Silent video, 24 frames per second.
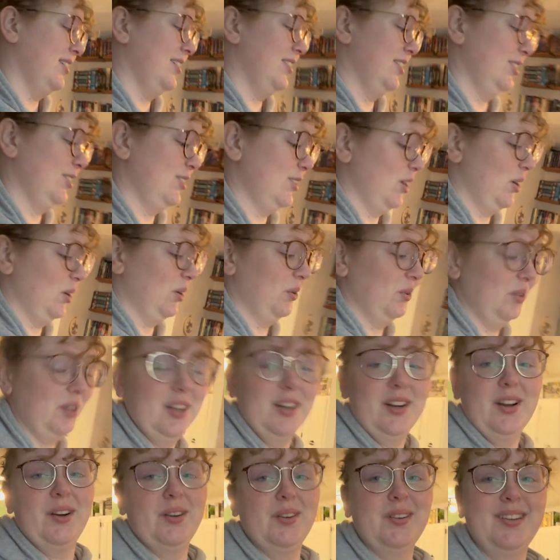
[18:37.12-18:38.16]
So, you
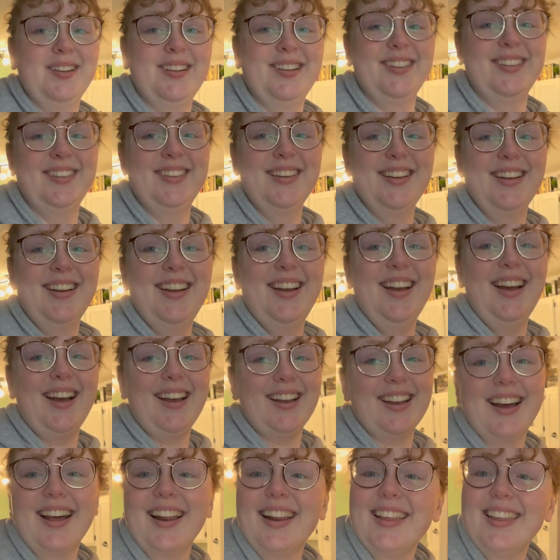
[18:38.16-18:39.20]
know, I gotta